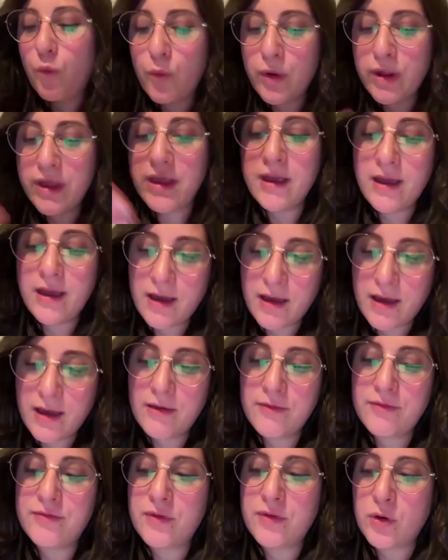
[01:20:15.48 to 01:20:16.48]
we
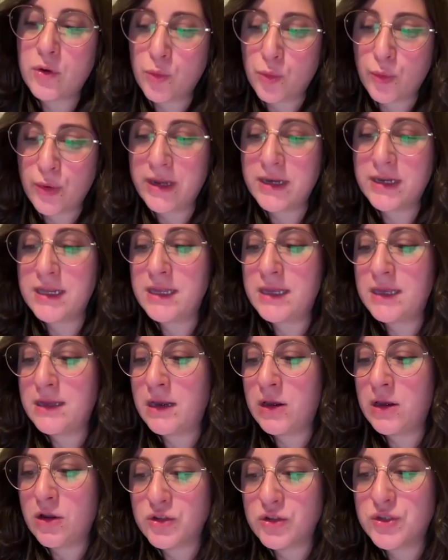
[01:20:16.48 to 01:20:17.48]
have already
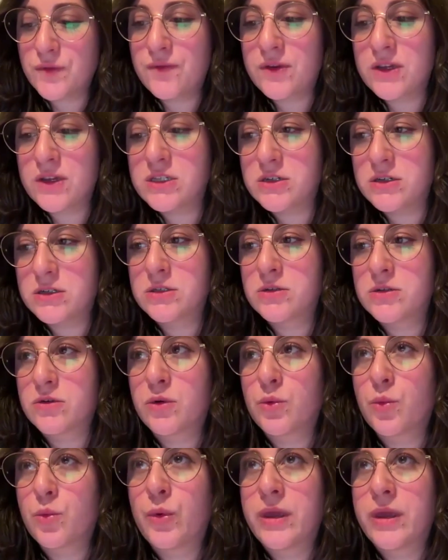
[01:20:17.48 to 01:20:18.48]
lots of
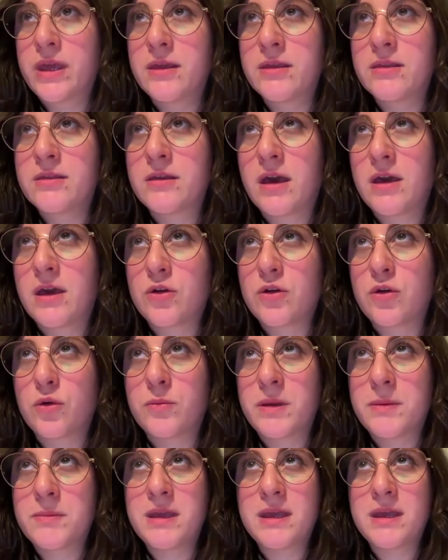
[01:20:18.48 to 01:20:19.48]
literature with, I don't know,
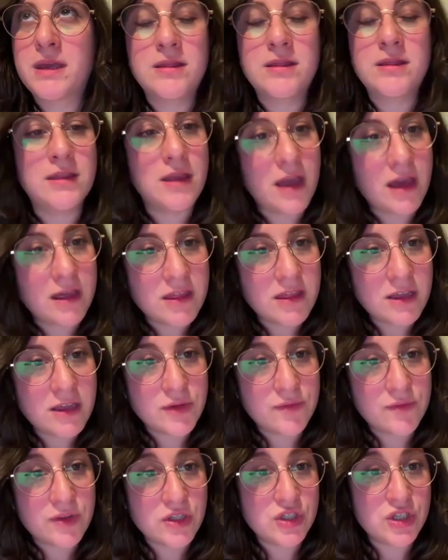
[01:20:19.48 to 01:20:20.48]
maybe the
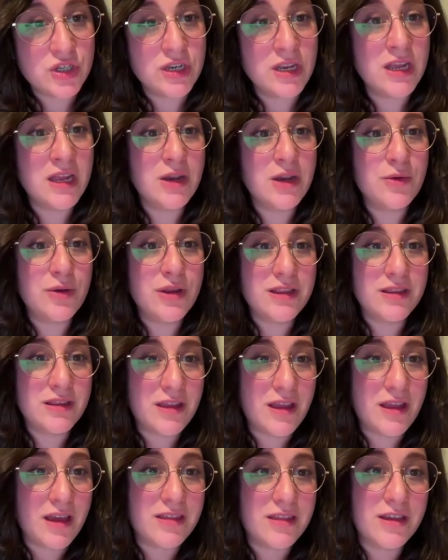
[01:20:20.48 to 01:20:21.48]
ethics of engineering,
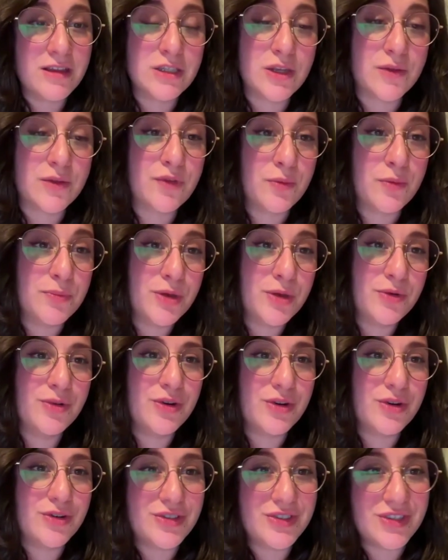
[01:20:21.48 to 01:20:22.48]
the ethics of
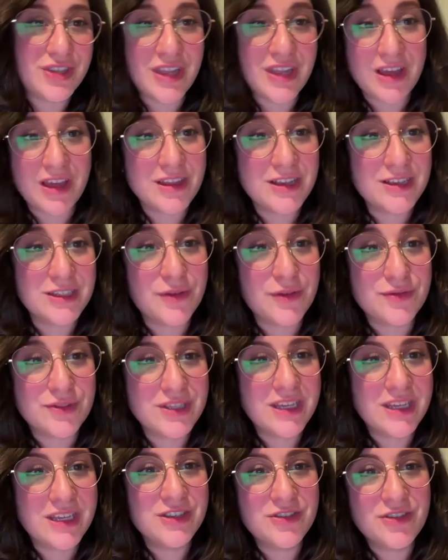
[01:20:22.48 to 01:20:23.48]
computers, the ethics of
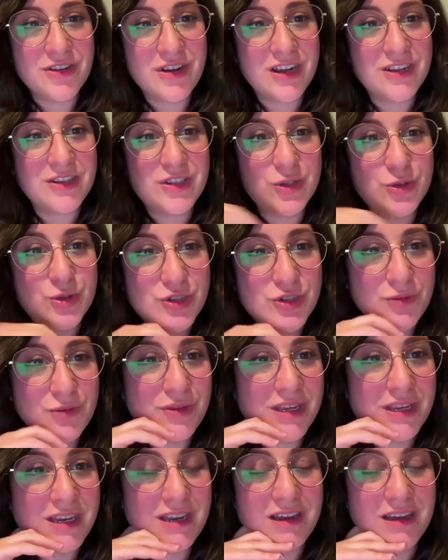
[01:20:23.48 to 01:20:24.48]
the internet, social
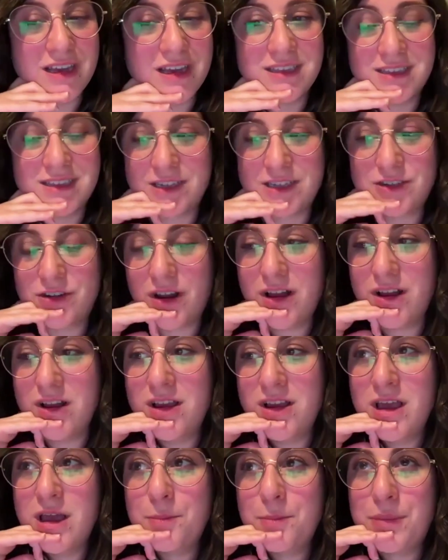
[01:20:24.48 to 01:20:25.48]
media, etc.
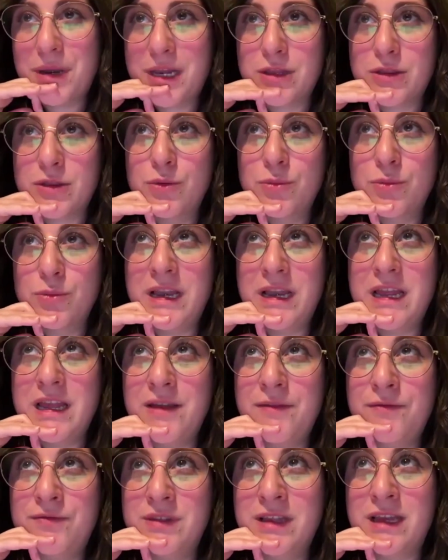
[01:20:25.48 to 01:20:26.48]
But I do
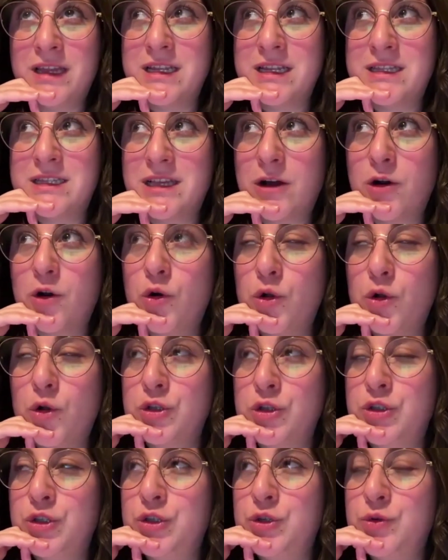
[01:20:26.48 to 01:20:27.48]
believe that it's a
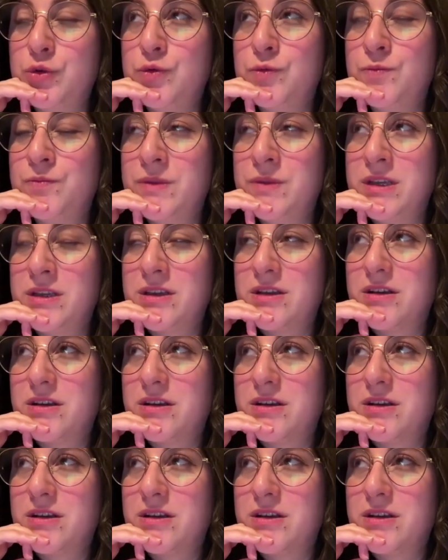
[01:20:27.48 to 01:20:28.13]
whole new,